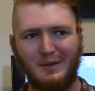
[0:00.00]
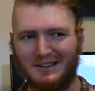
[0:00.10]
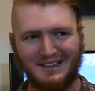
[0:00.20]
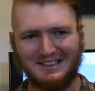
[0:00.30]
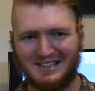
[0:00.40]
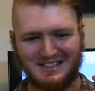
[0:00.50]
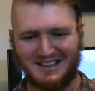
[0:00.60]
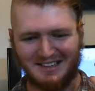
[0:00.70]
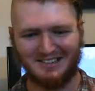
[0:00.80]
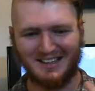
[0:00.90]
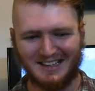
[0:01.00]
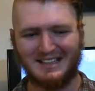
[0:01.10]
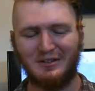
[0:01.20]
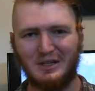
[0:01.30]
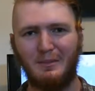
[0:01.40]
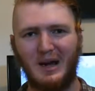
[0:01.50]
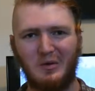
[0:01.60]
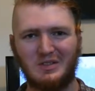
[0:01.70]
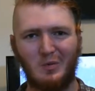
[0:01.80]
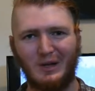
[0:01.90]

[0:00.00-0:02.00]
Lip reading: but I like just, you know, get down to the penguins.